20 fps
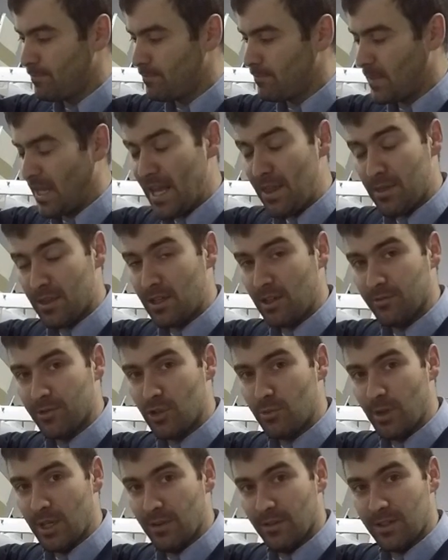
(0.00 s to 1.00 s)
Can't think of too
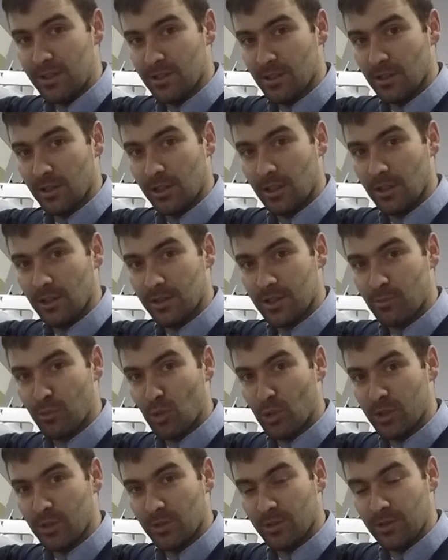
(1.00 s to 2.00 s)
many things that are going to
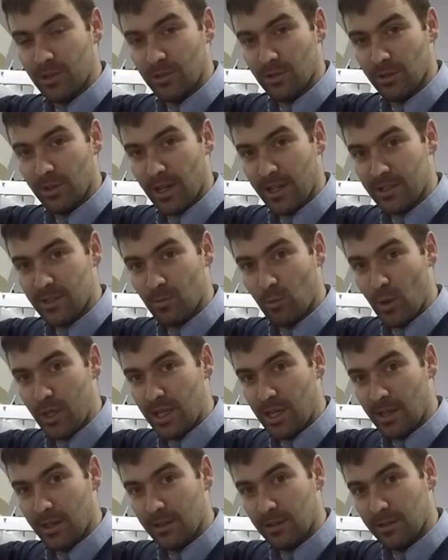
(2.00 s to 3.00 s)
spoil your nice
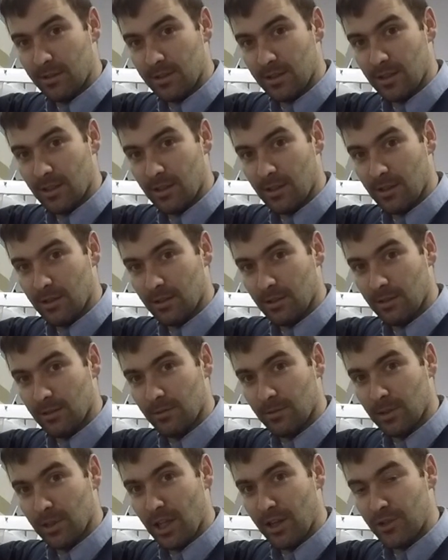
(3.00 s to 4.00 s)
weekend
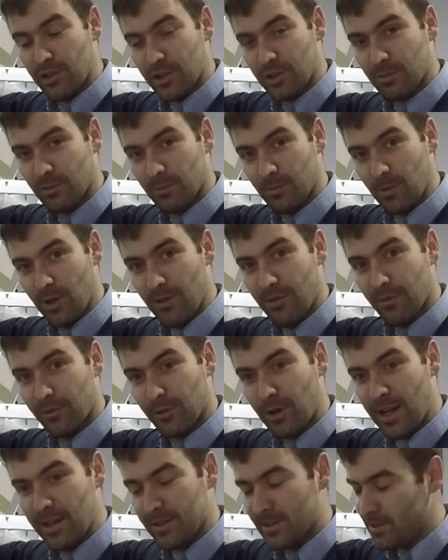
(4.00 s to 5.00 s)
lunch with
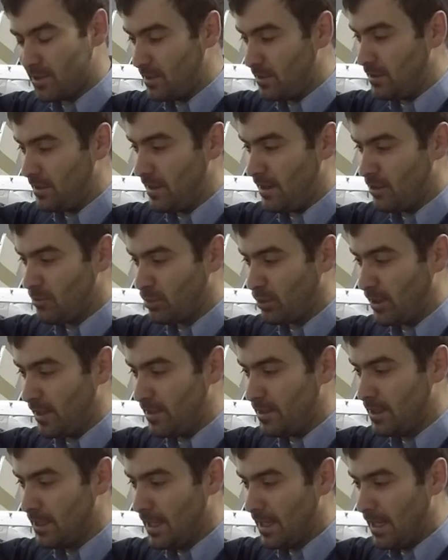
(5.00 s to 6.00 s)
friends in the airplane
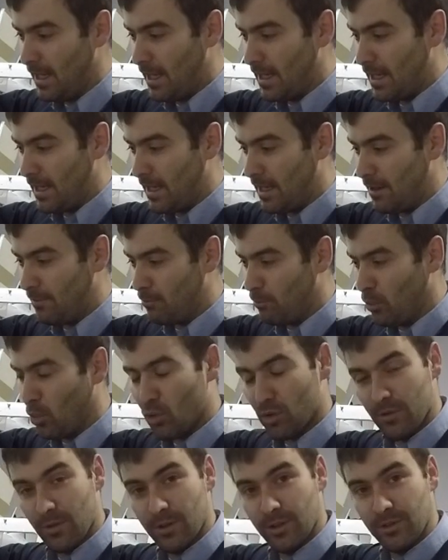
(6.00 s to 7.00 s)

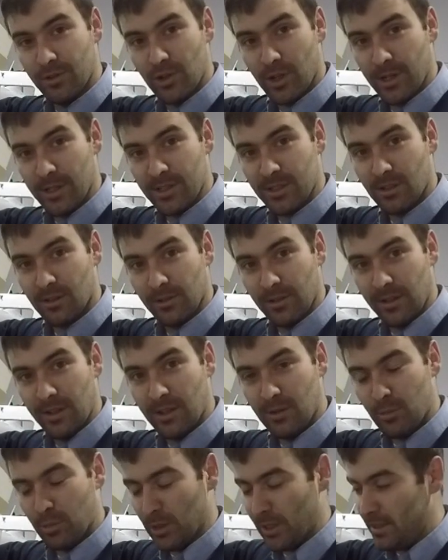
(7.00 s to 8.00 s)
more than trying to start the
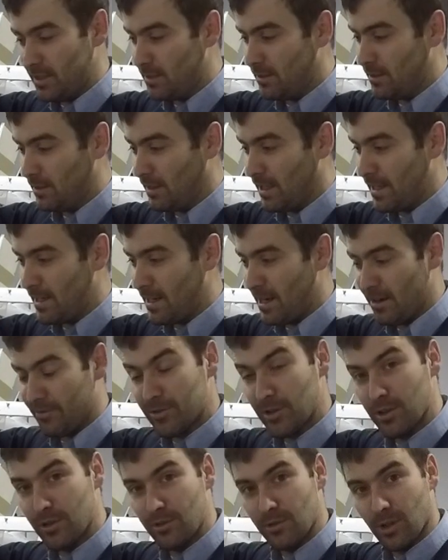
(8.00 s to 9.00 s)
airplane in late
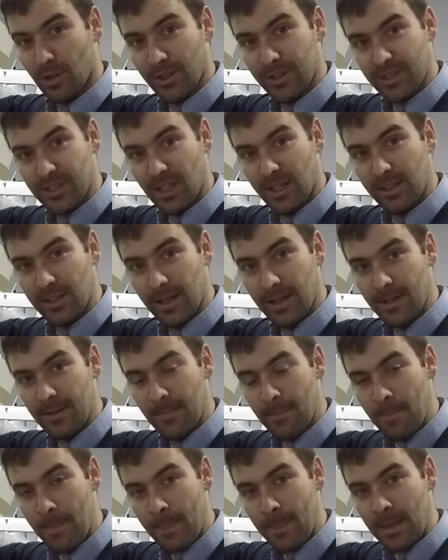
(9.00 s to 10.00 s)
afternoon on a Sunday
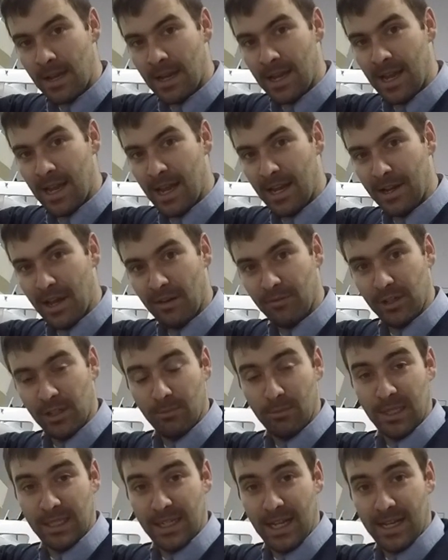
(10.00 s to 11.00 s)
and having a
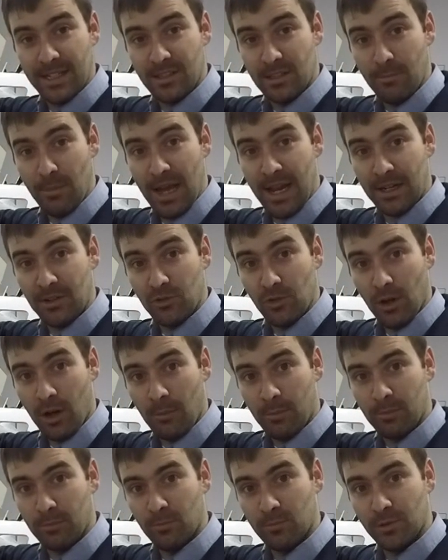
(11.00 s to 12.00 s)
big nasty mag drop
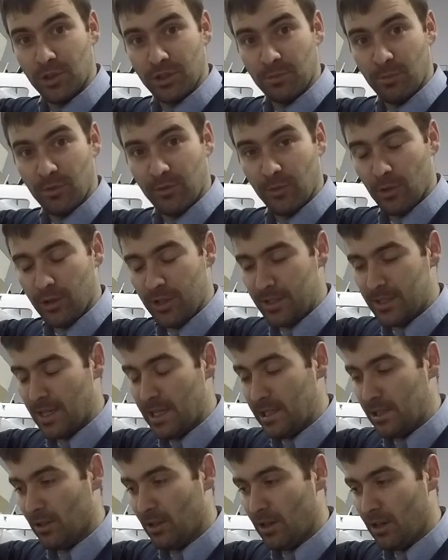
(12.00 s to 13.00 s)
just before you
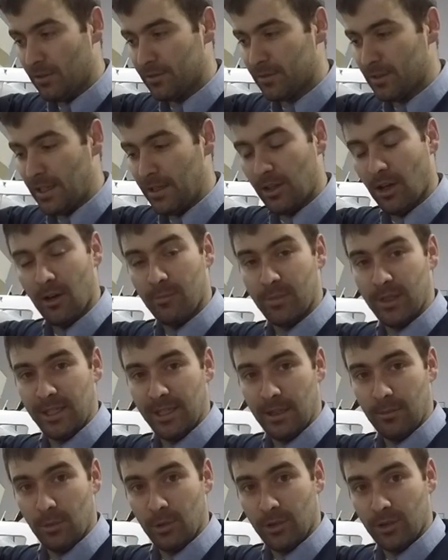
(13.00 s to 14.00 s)
take off and not being
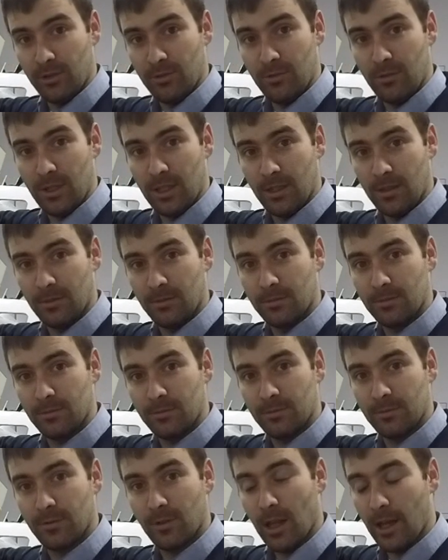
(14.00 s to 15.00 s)
able to
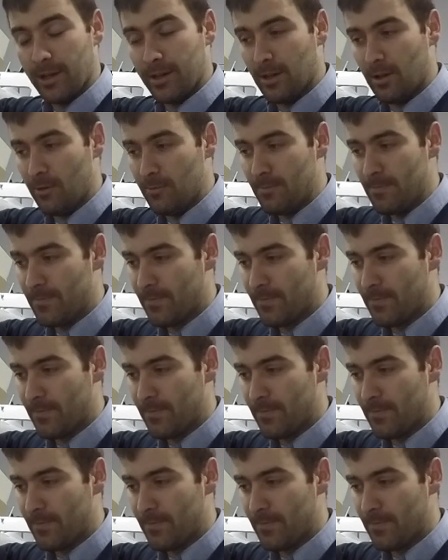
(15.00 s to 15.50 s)
fly home.